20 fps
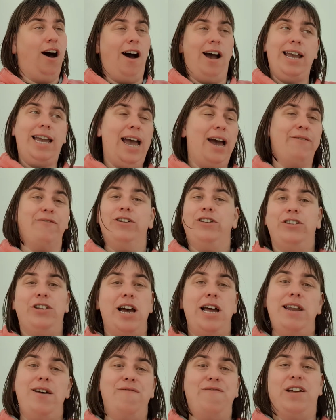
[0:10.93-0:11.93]
I haven't
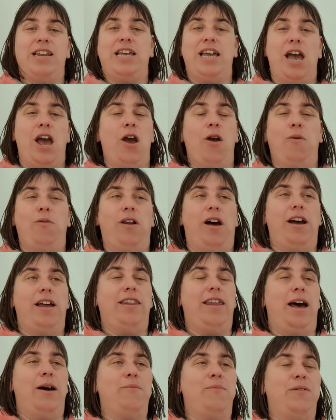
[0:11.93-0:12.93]
done a video
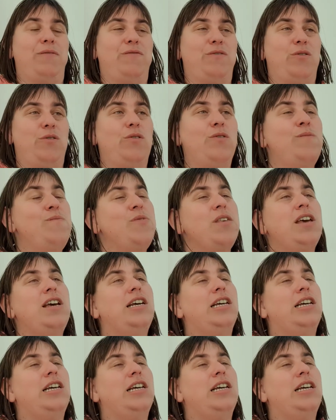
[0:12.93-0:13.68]
like that before,